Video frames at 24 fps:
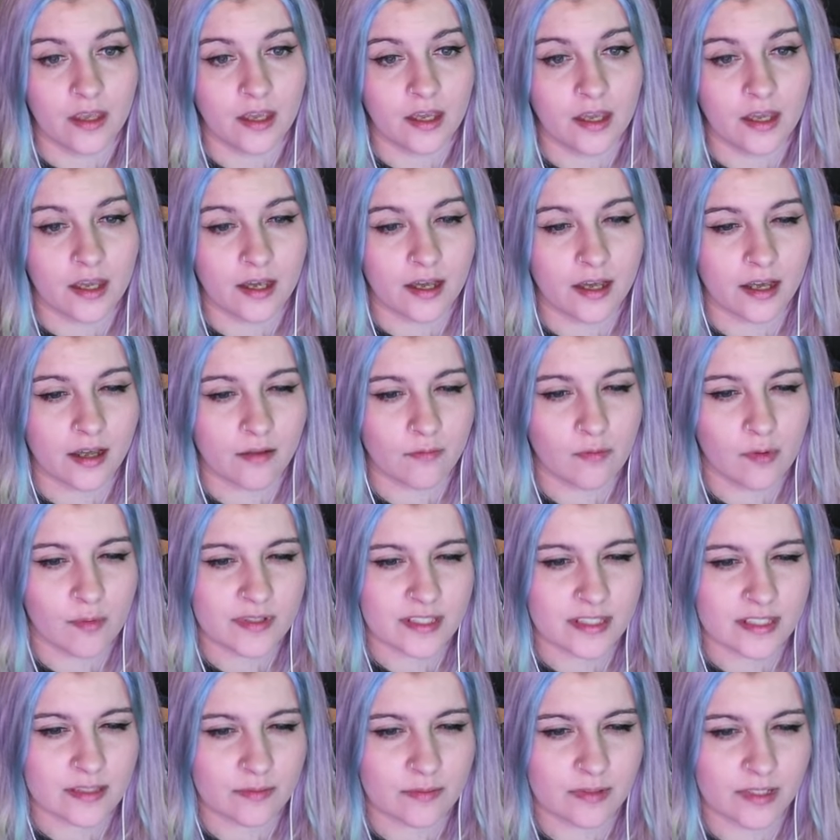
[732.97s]
What was
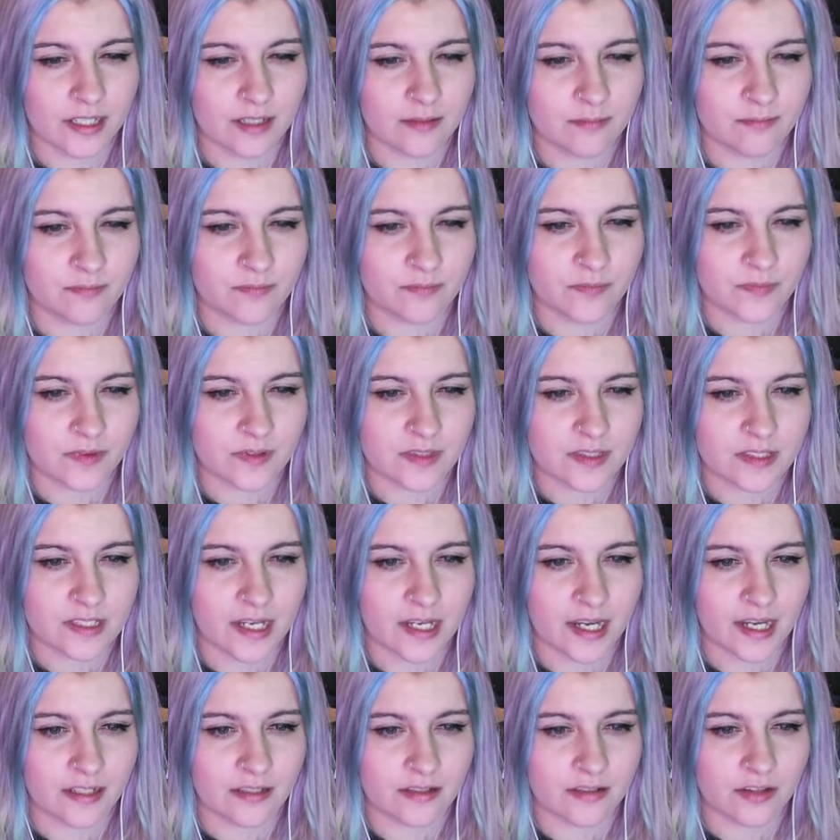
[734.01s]
this one again?
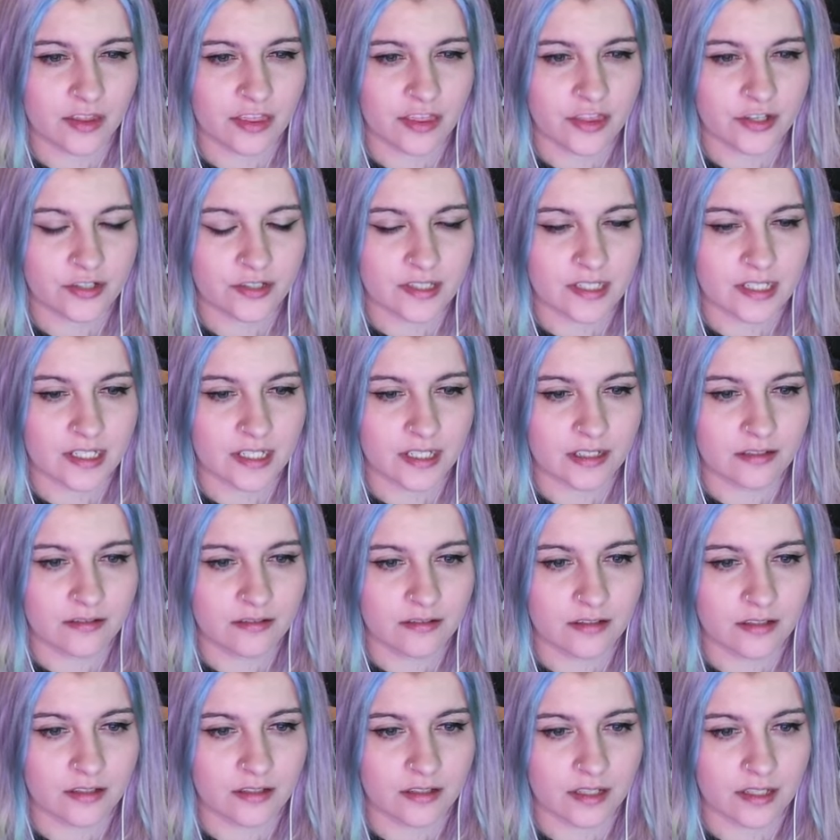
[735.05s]
10, 13
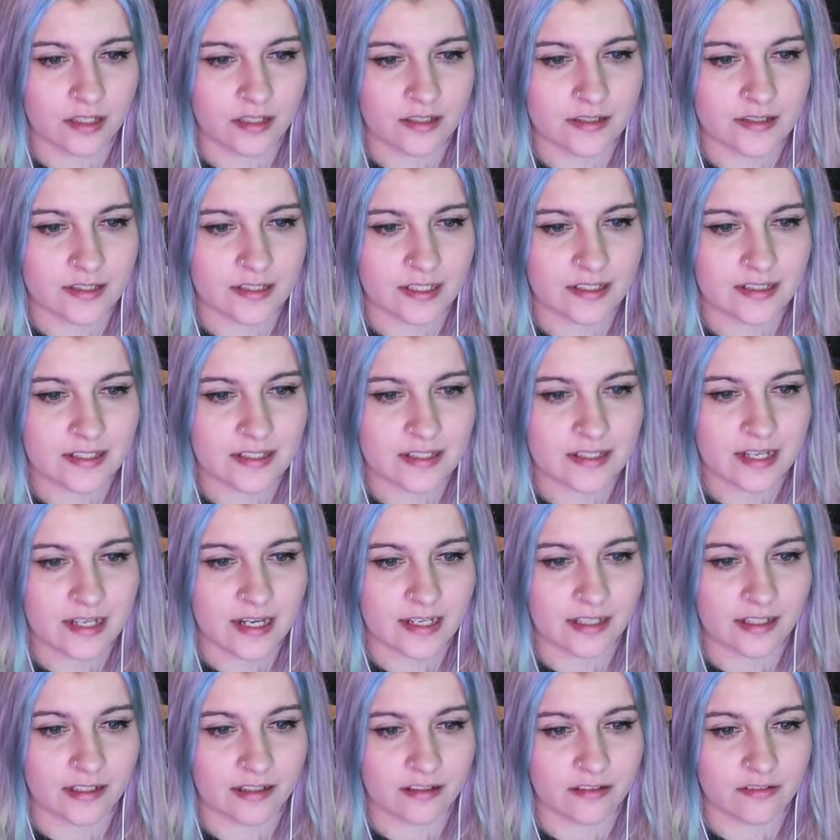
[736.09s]
is
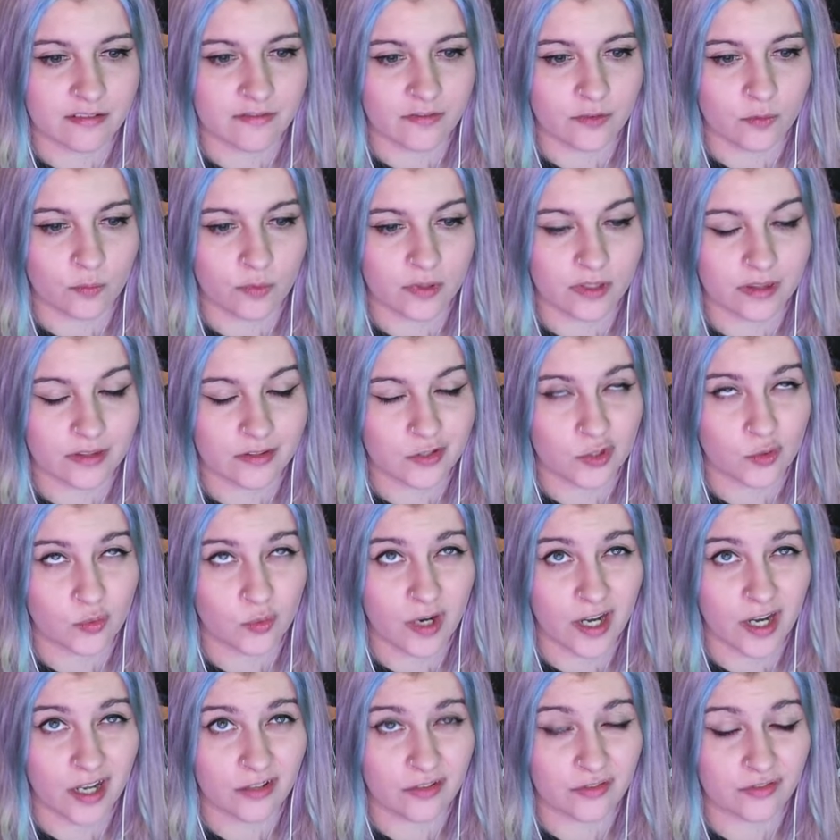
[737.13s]
consecutive with
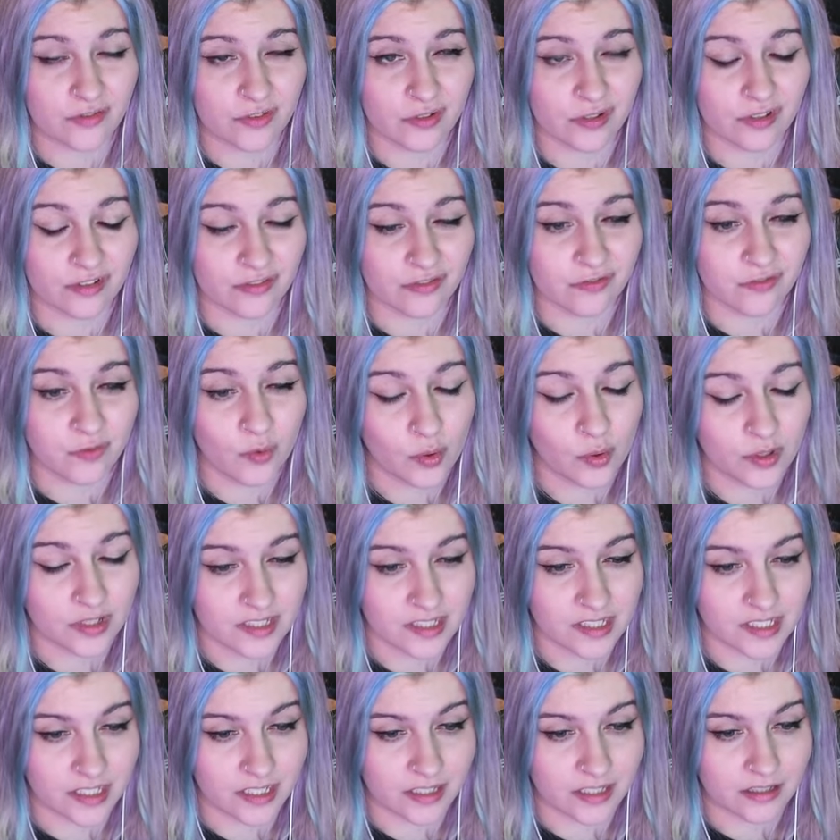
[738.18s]
12 or
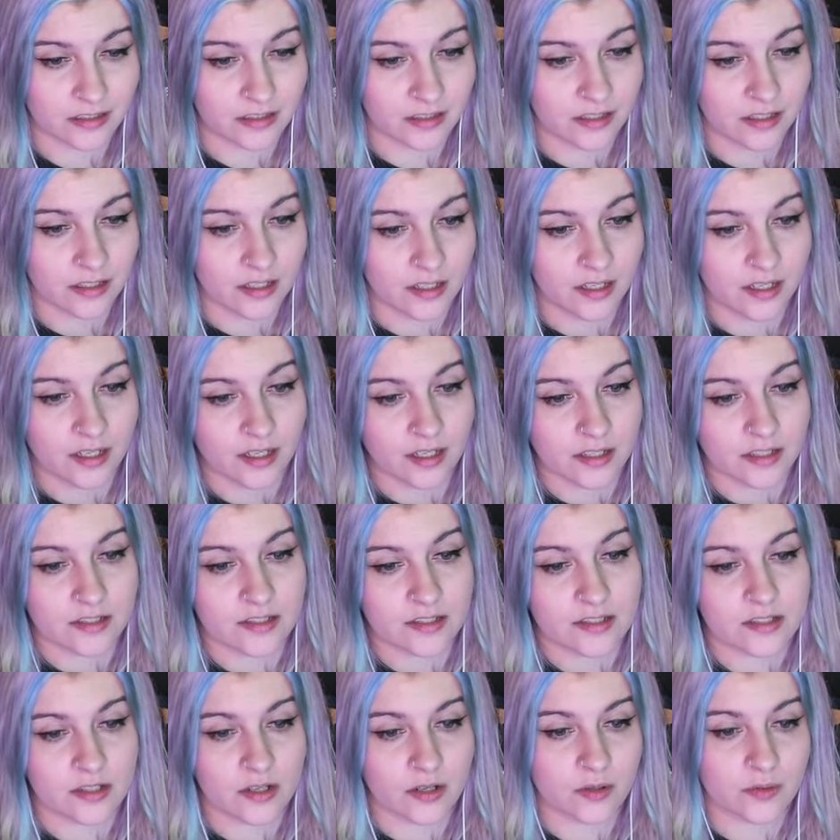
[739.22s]
14.
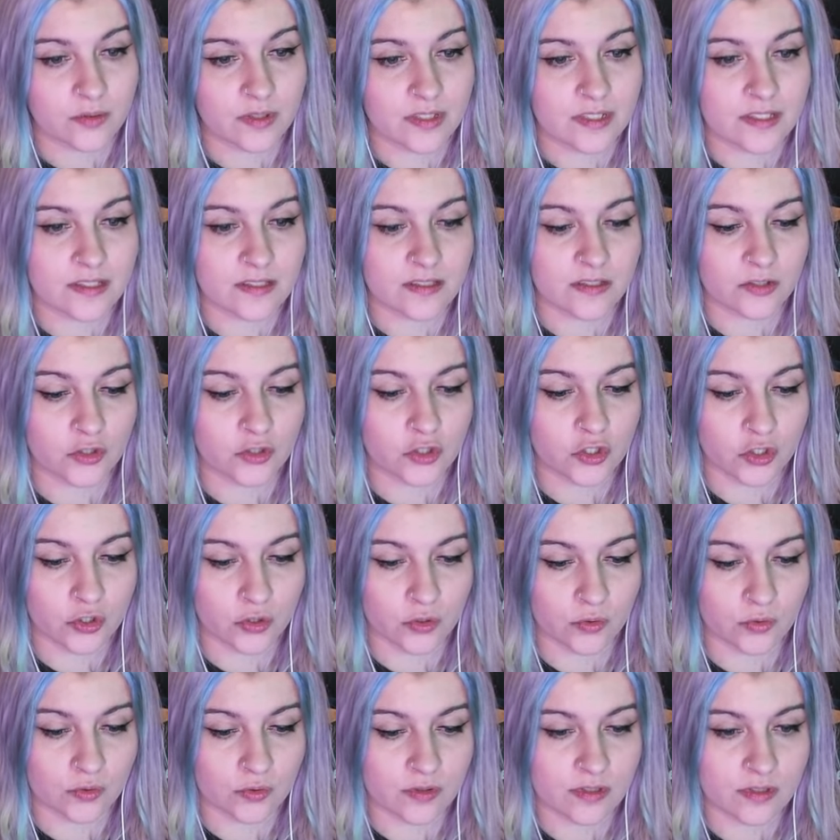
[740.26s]
So this is a
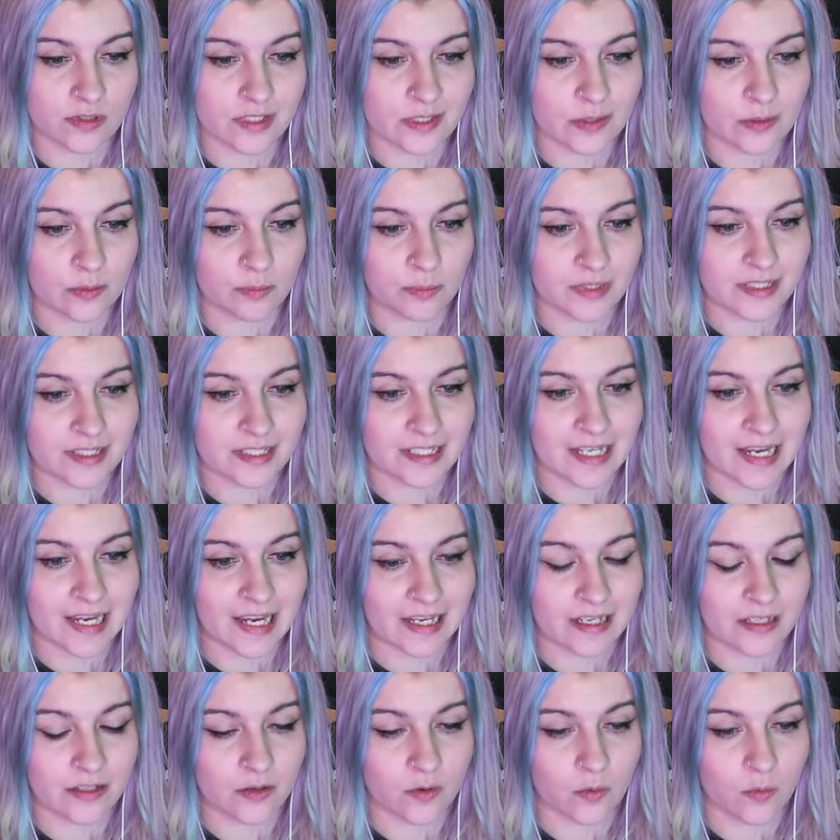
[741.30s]
2, so this would be
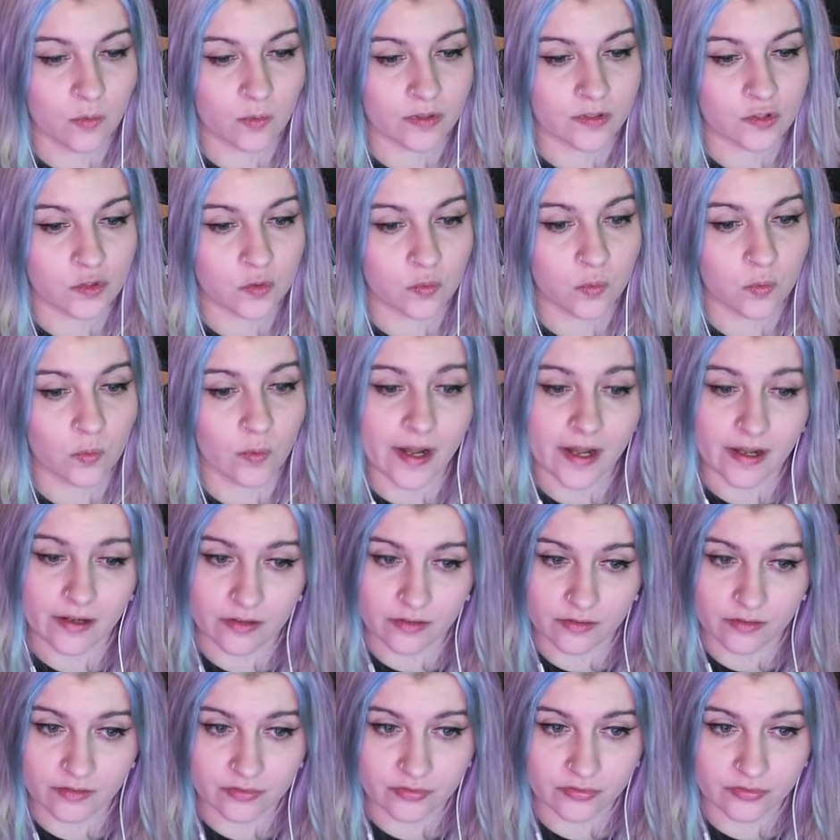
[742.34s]
10 or 12.